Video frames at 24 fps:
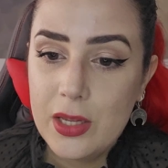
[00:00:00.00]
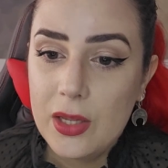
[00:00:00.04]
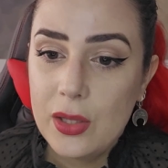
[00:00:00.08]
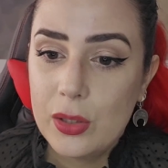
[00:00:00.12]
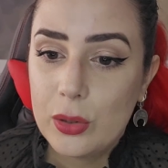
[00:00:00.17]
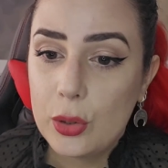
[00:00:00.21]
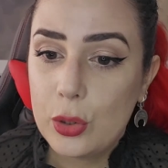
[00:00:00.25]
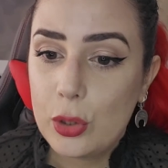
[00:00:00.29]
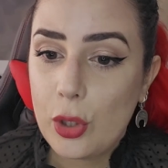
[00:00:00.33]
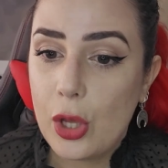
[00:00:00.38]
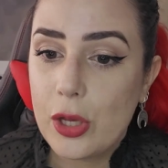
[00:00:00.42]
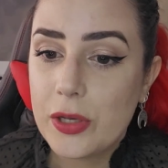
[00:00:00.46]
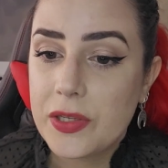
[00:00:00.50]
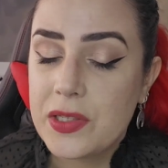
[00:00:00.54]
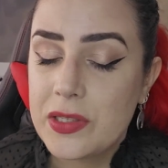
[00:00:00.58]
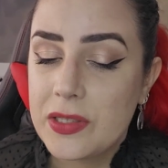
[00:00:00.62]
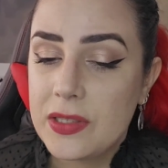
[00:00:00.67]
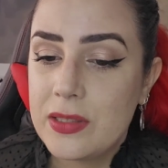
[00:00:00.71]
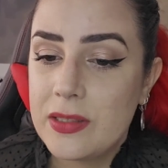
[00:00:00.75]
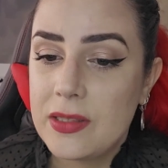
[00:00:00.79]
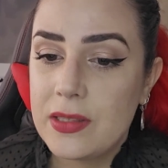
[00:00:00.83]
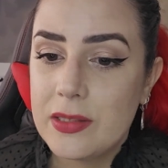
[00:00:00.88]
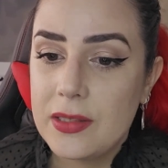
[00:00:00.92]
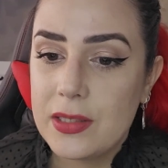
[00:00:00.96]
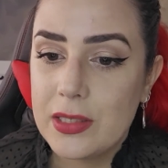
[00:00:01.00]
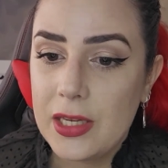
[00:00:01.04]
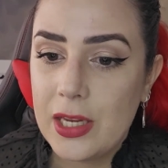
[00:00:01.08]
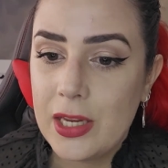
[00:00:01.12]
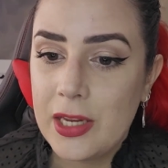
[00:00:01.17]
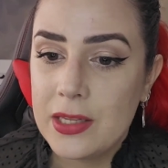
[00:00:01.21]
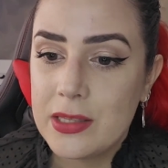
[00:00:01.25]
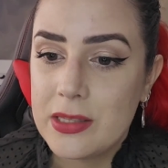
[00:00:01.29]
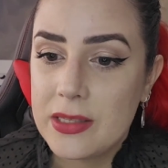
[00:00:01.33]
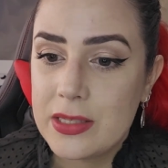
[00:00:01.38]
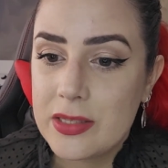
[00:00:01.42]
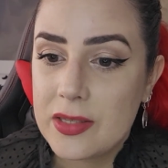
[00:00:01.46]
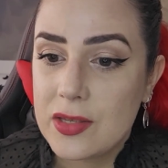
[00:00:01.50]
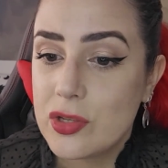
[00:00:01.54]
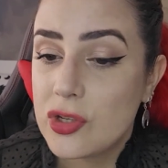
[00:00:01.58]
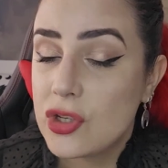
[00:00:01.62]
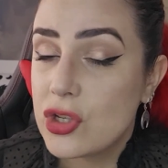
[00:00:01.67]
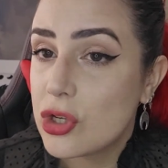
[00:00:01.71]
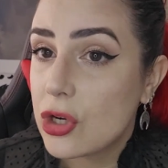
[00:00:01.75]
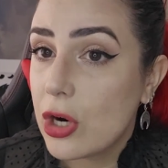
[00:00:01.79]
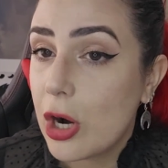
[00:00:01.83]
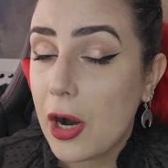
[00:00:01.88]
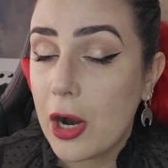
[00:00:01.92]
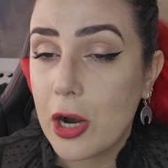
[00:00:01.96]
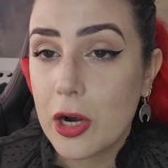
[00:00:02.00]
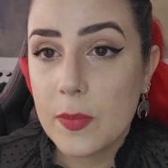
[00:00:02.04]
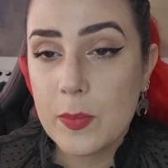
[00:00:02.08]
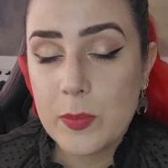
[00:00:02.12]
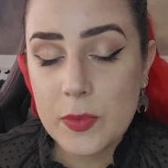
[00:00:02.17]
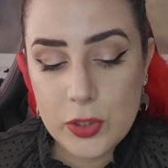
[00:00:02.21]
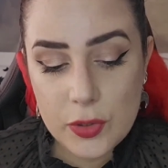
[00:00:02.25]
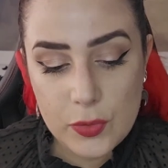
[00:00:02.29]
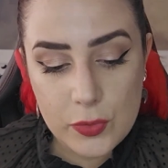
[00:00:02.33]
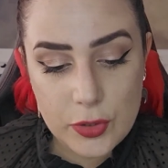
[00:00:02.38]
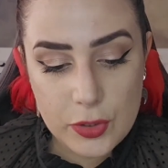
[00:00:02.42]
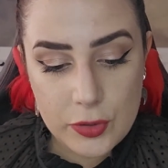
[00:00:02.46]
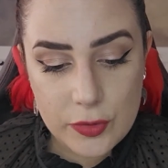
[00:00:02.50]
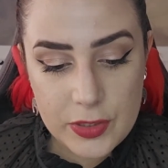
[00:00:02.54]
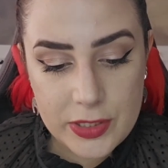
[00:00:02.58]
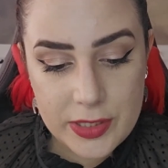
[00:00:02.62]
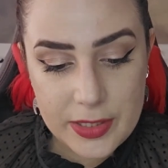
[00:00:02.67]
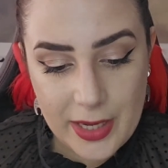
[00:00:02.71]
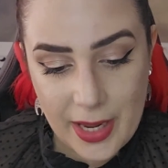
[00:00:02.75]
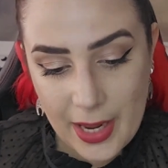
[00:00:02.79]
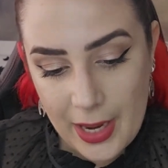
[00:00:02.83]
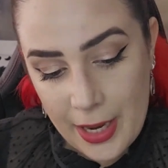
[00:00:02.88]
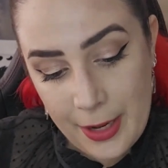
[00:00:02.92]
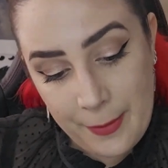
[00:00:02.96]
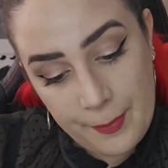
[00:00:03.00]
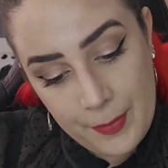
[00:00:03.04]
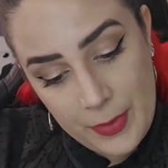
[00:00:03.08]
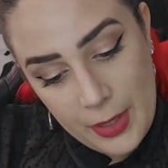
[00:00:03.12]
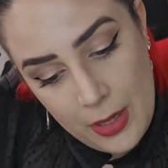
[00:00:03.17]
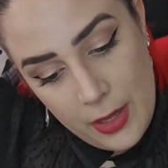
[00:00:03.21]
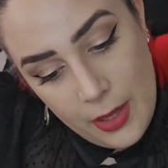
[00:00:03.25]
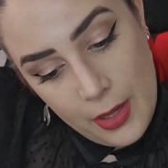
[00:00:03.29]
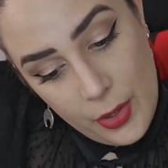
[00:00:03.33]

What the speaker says: lost its charm, so to say.